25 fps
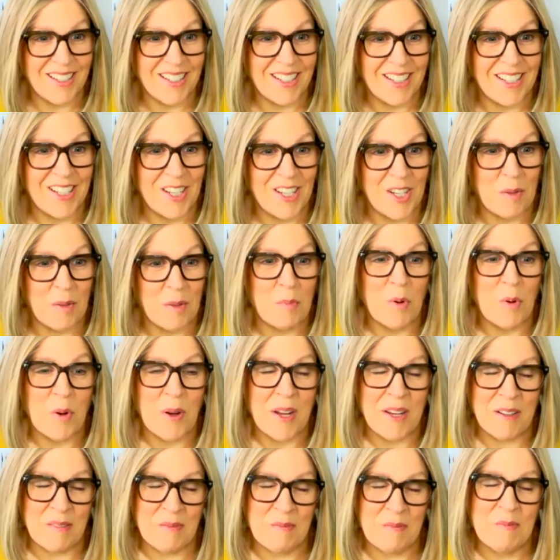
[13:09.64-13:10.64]
Good
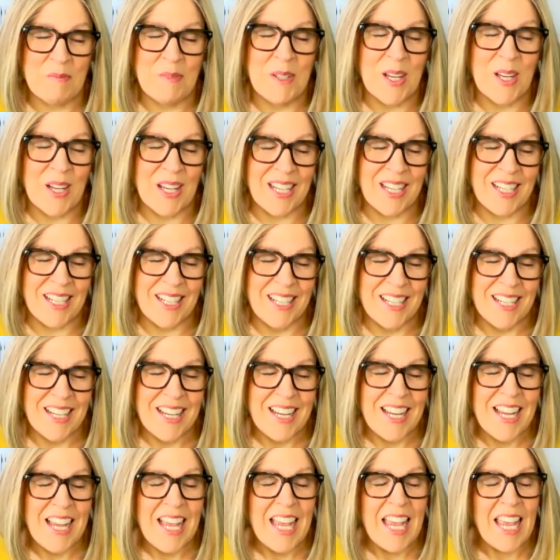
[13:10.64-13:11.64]
point. Good.
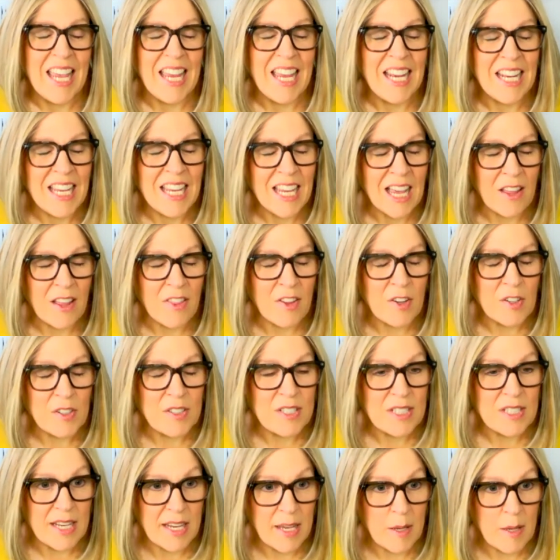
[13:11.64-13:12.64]
Any other
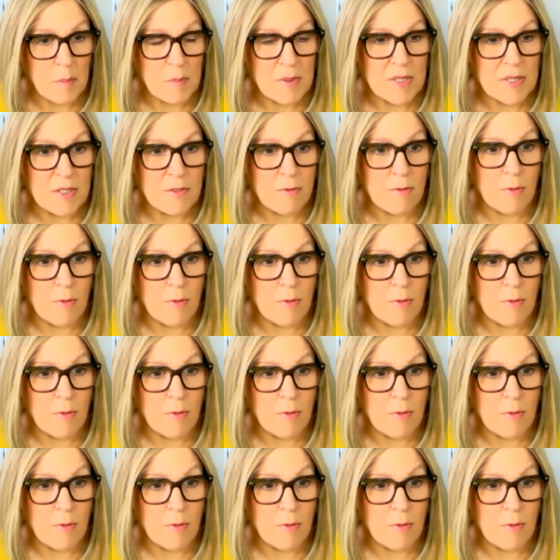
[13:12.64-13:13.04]
tips